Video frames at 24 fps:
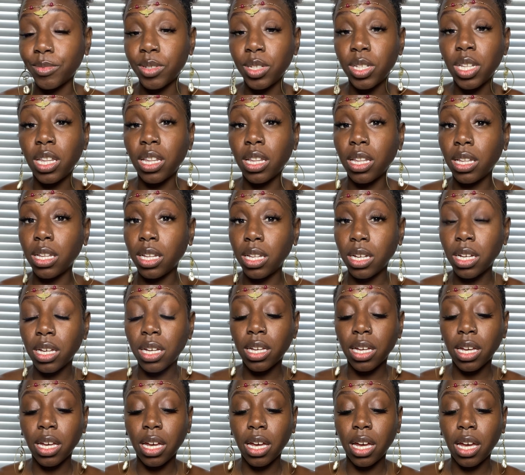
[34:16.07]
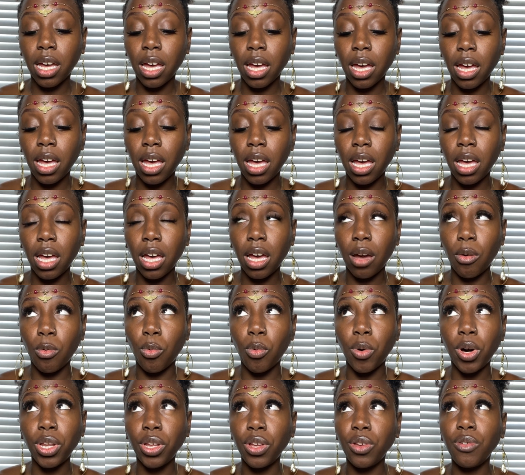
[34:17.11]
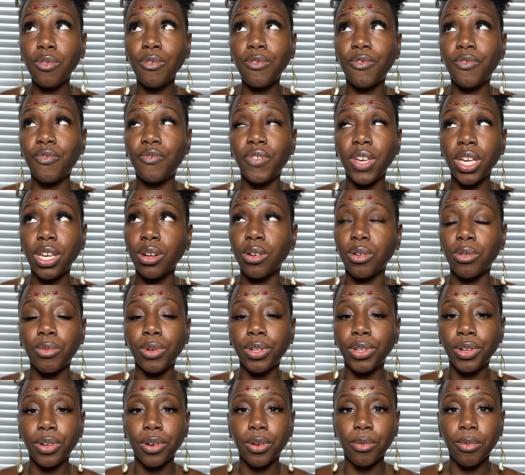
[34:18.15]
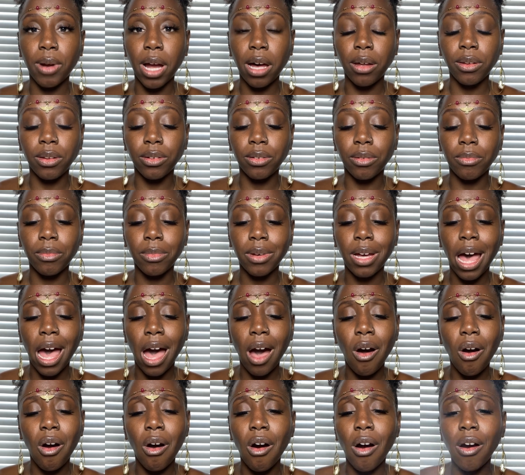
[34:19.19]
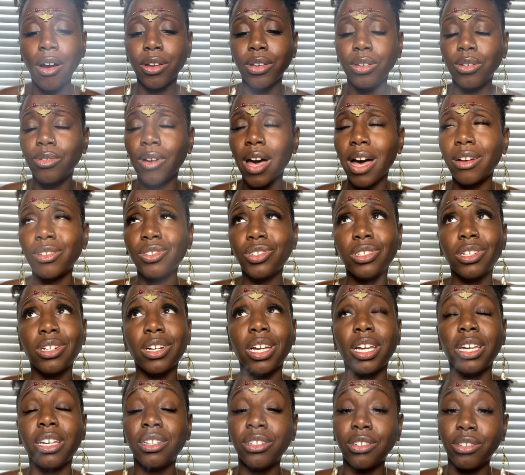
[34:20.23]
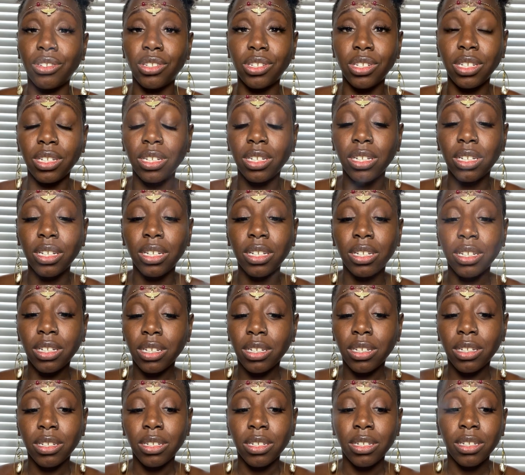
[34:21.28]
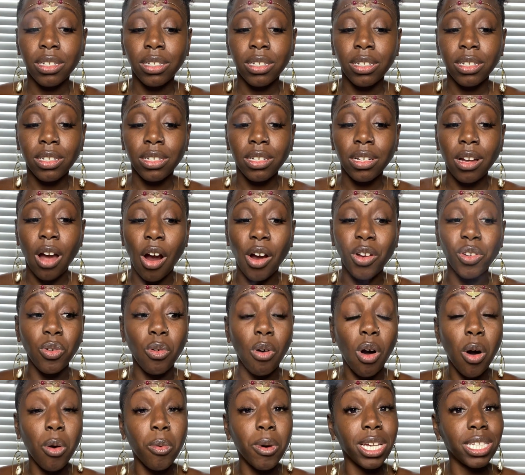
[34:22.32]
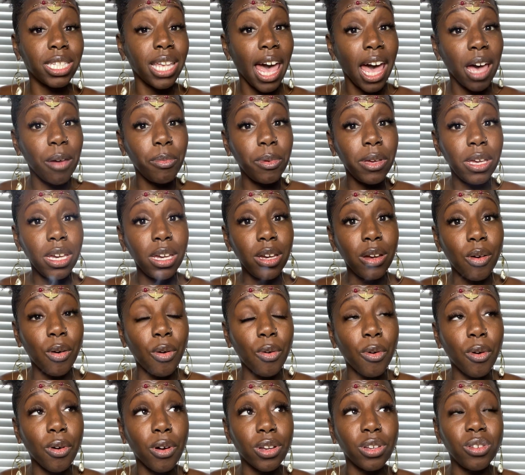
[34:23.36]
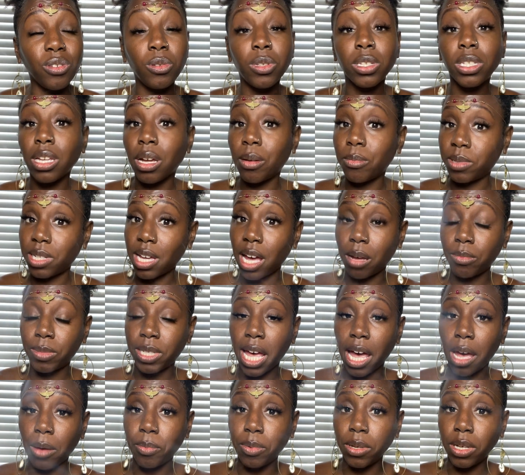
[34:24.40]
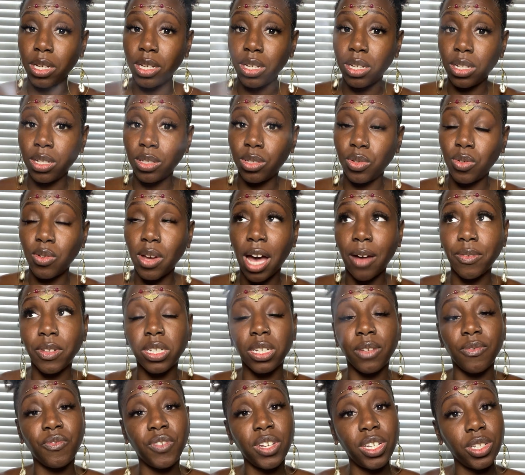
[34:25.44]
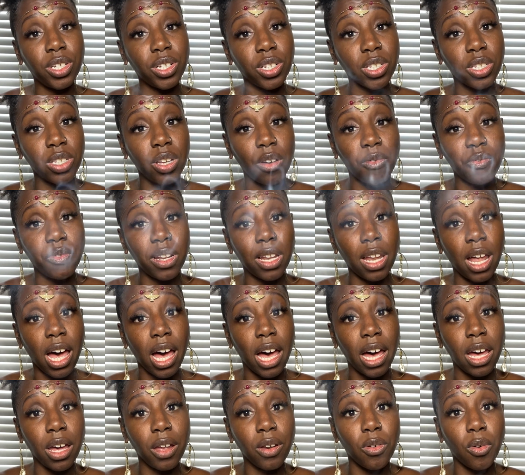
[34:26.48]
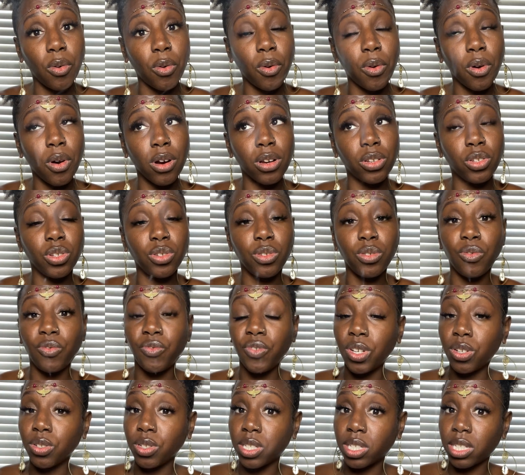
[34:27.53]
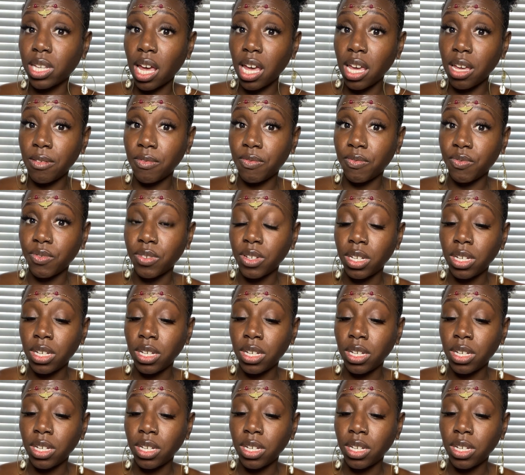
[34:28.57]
Look, what do you feel when you're around them? How are you? How's your energy? Are you always happy, or are you sometimes happy? Do you have to defend yourself a lot, or do you feel safe?